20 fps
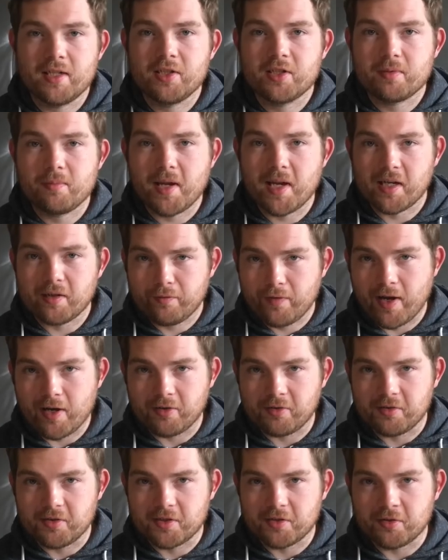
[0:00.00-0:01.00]
Ninja Mega
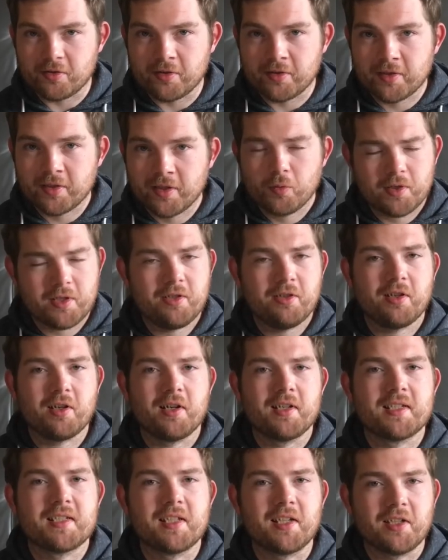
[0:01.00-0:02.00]
Falcon Zord. What do you
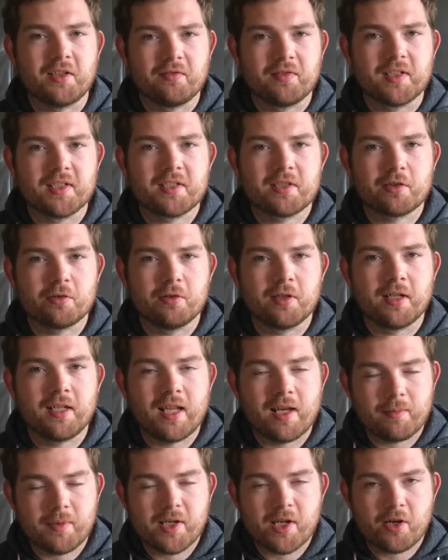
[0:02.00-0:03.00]
guys think of this toy?
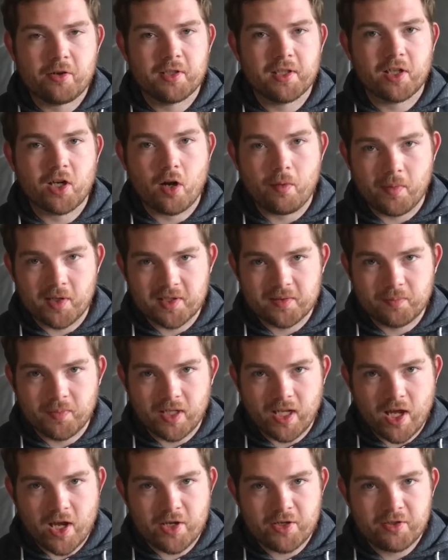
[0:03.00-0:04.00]
Let me know in the comments
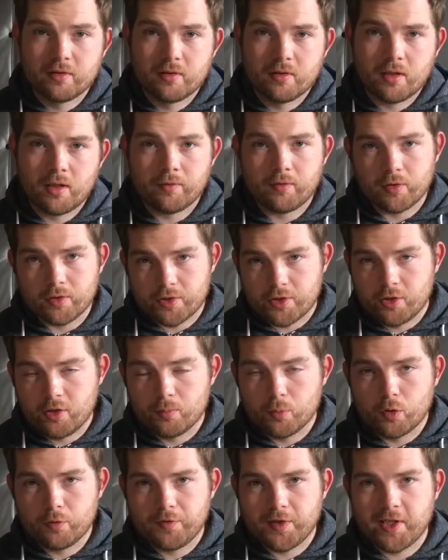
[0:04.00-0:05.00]
below. I've got
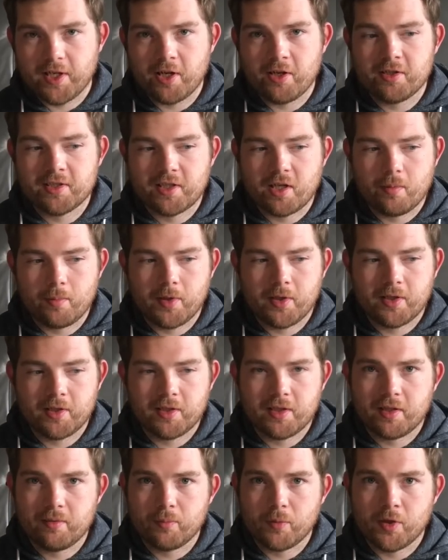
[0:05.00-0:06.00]
two more videos
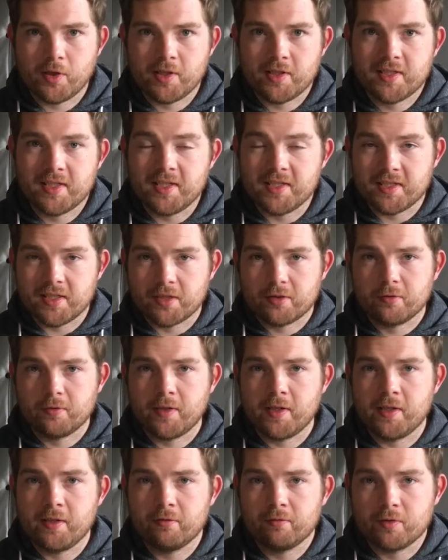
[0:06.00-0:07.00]
coming in my Season
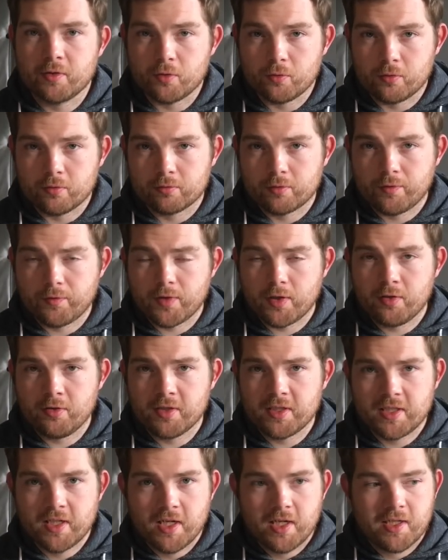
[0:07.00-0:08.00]
3 Zord
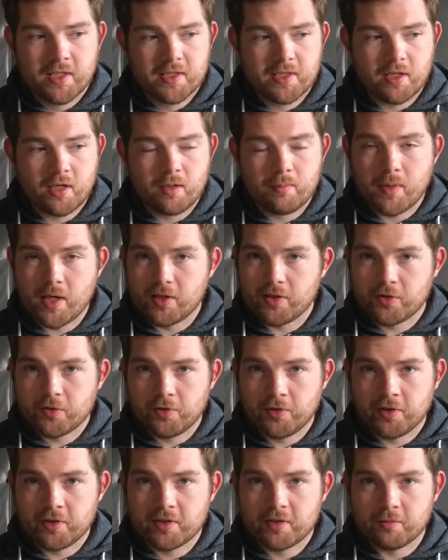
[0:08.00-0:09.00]
reviews, so make
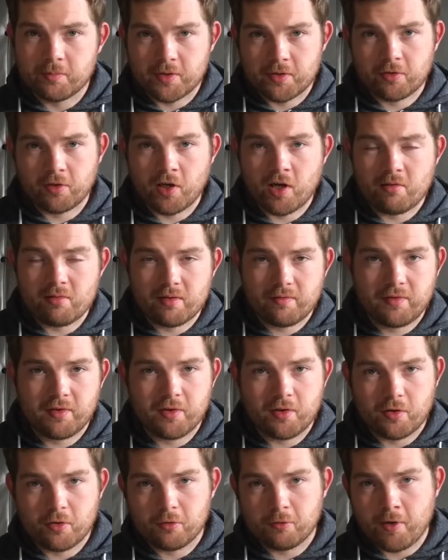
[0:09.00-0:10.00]
sure you're subscribed if
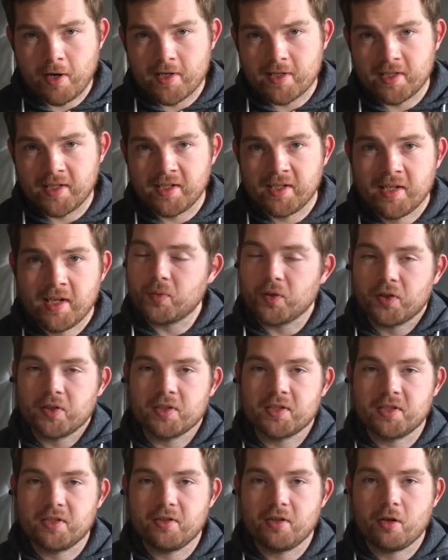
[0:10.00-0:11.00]
you're not already,
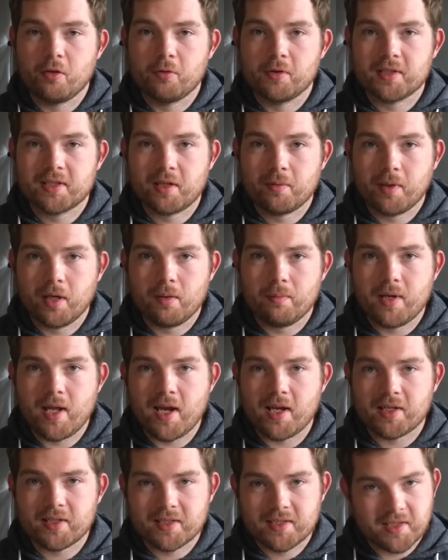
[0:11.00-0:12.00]
because you know what's coming up
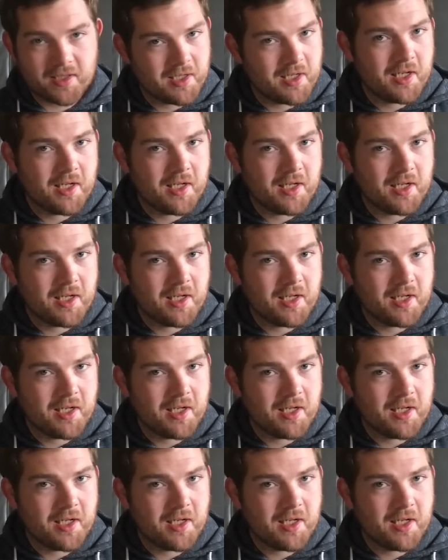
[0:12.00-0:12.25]
next?